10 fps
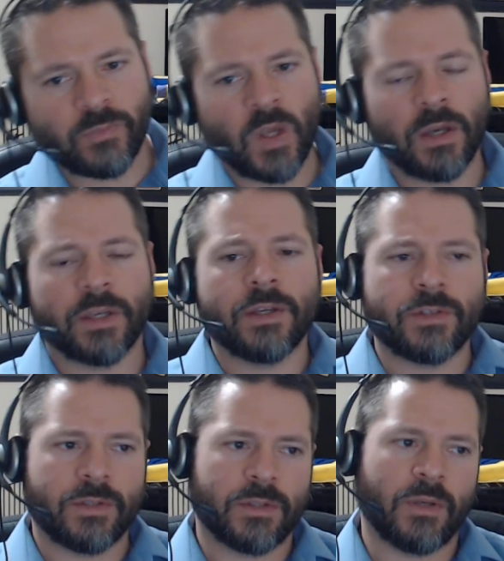
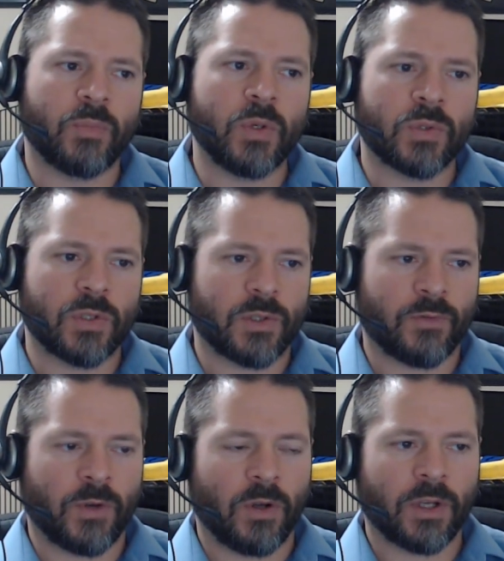against abuses
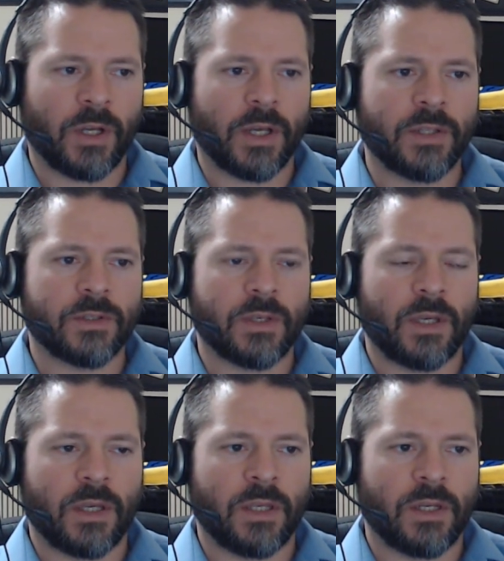of all kinds,
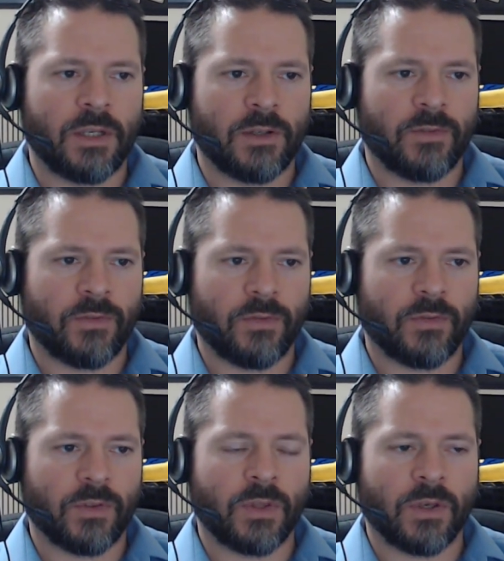and if
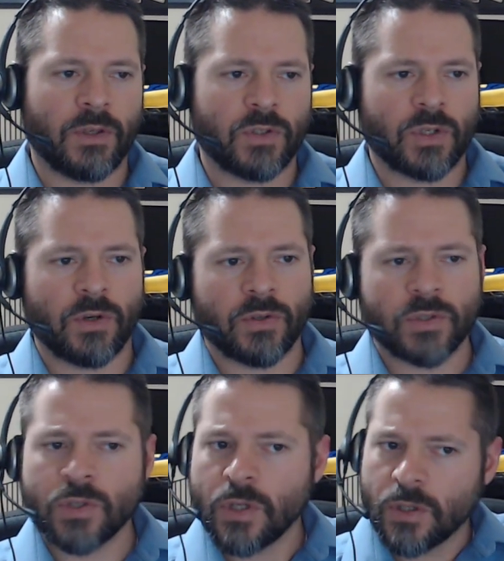the
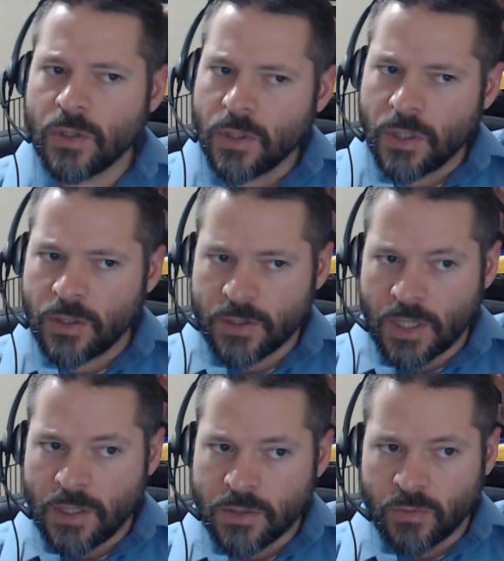church, in this
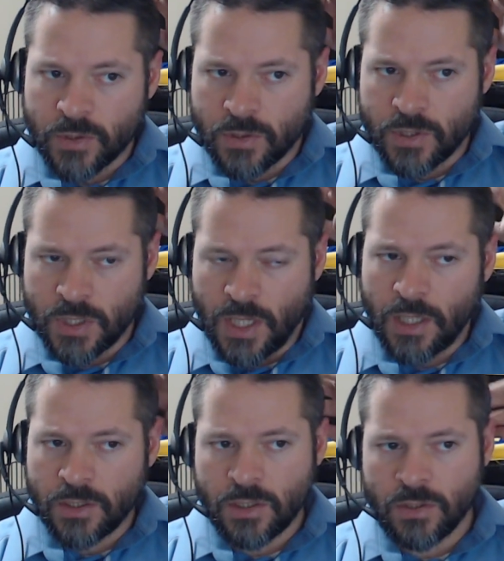case it was
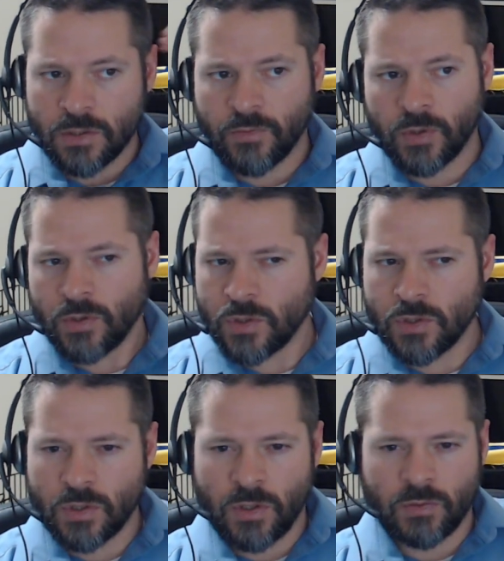Christianity, so if the
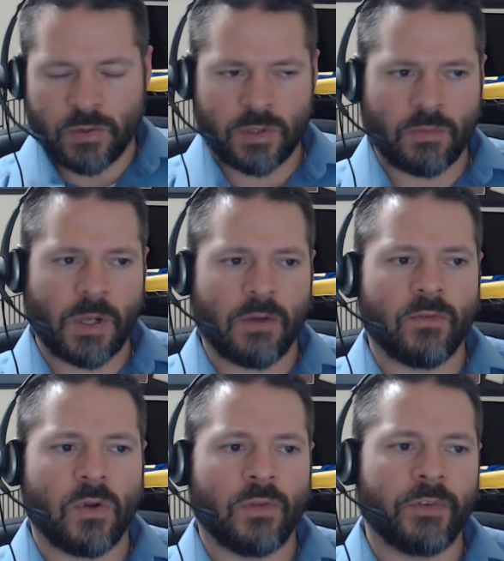Christian church was somehow
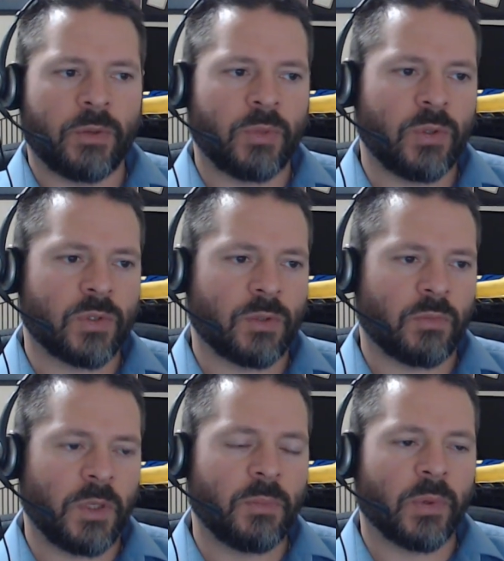involved in abusing
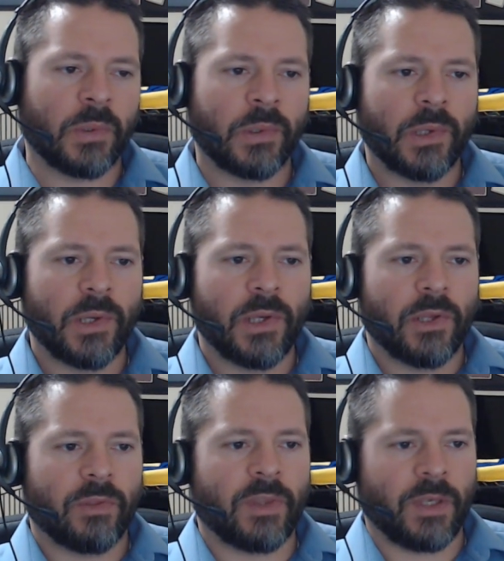people,
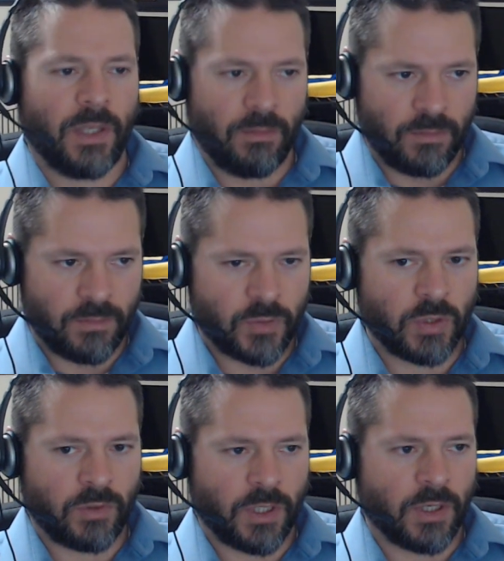then
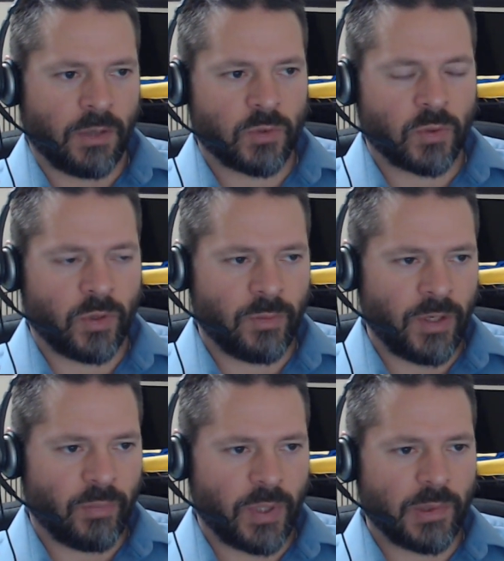certainly Kant was going to be
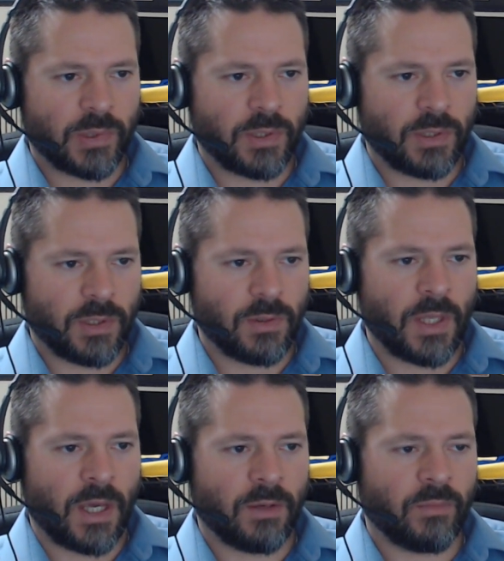opposed to
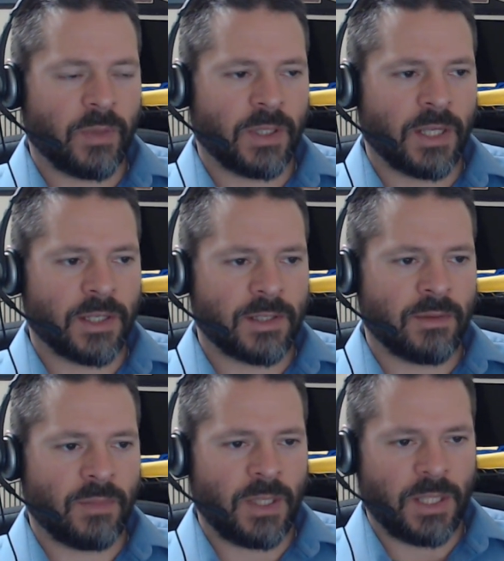that. But that
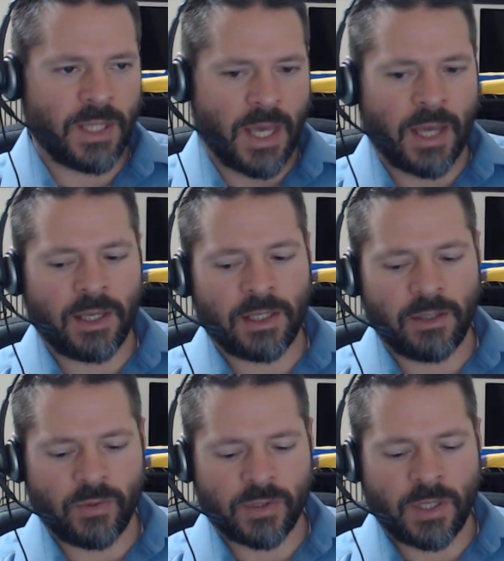doesn't mean that he
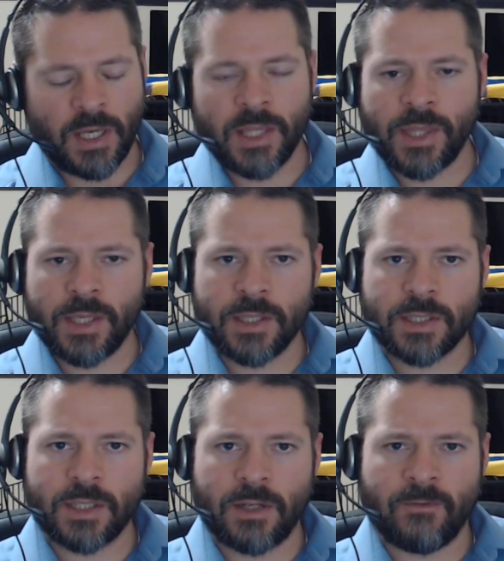was an
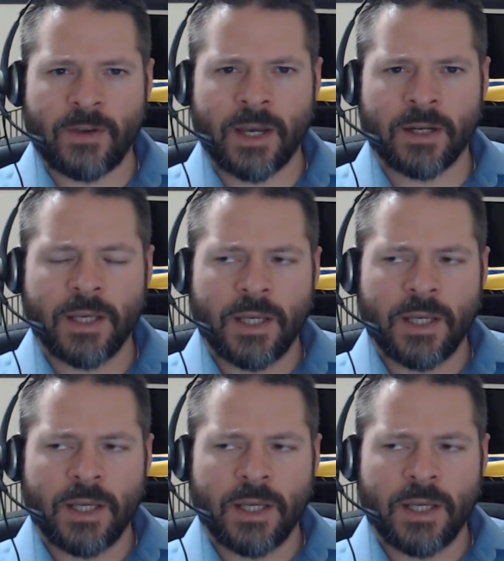atheist, and in fact,